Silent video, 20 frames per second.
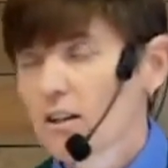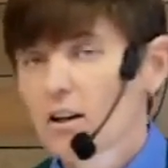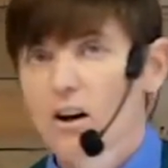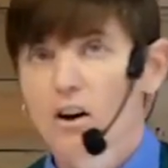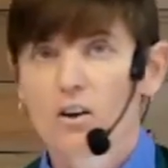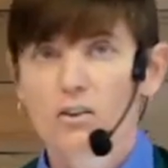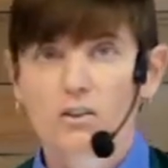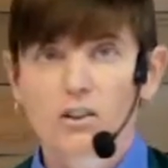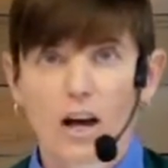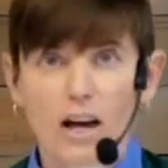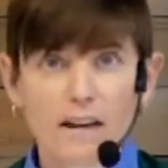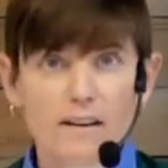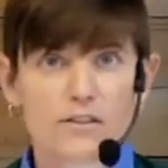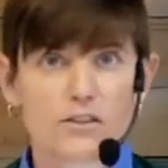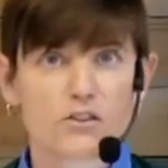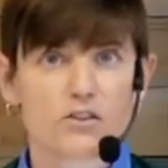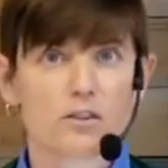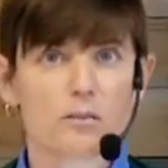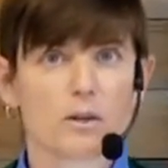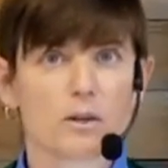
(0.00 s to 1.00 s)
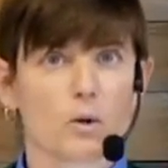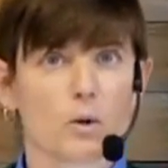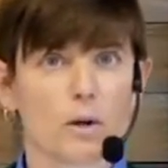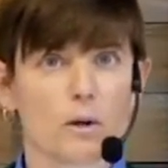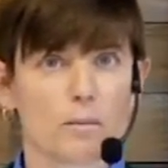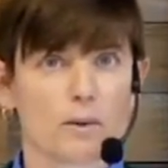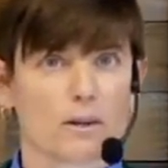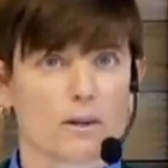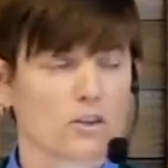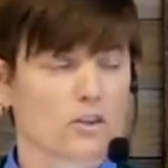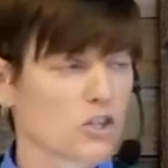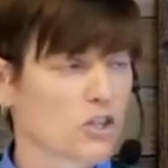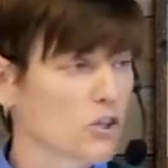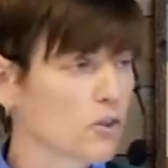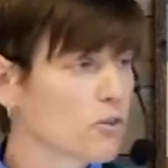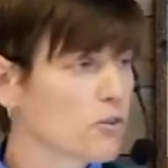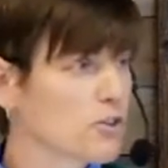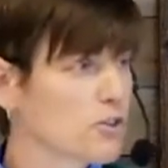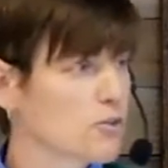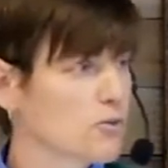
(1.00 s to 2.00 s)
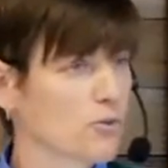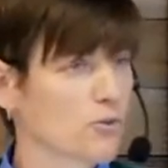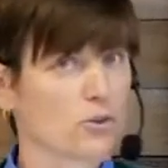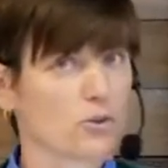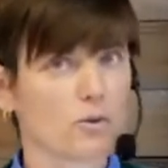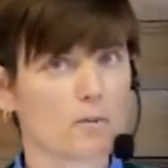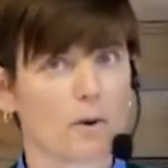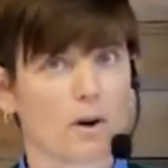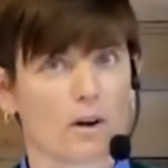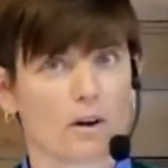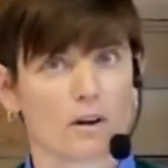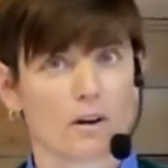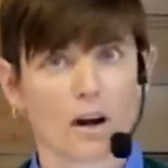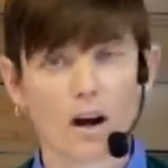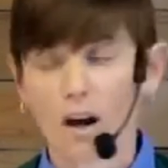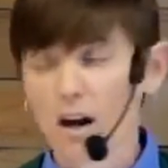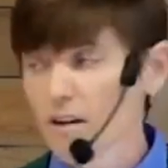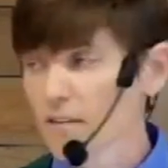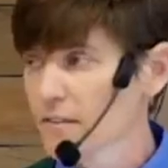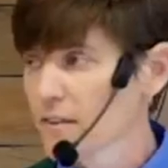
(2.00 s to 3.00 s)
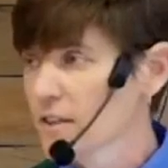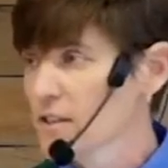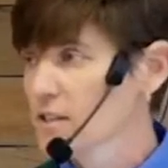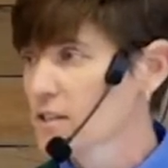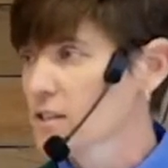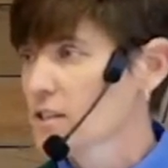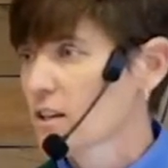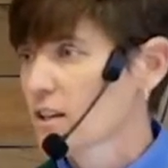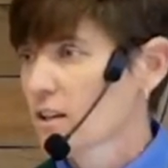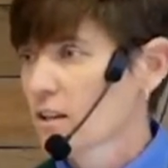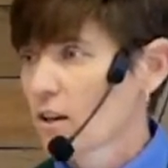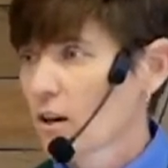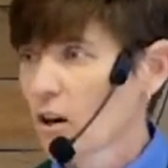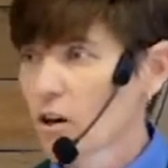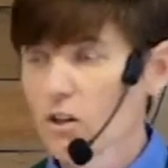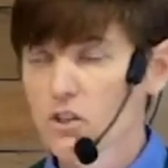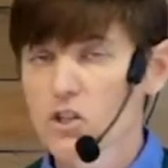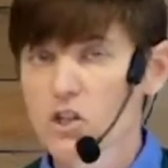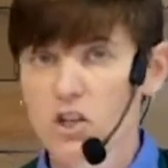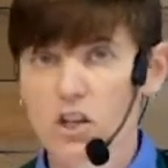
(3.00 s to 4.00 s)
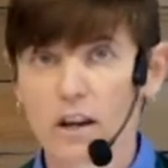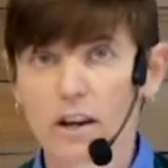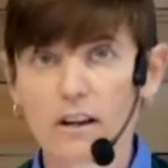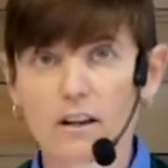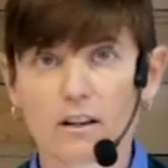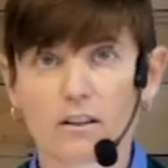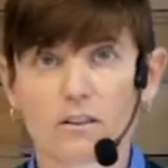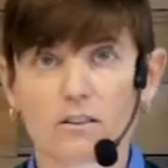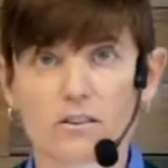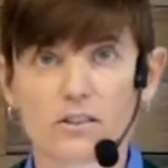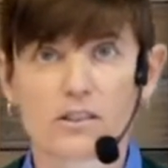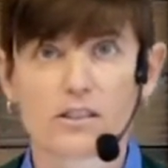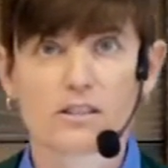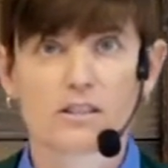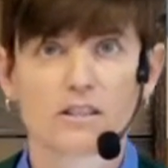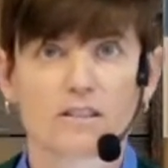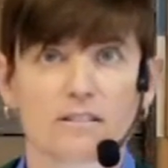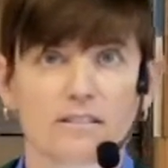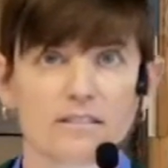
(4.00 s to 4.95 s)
our live stream equipment, our children's room, our office, our chairs.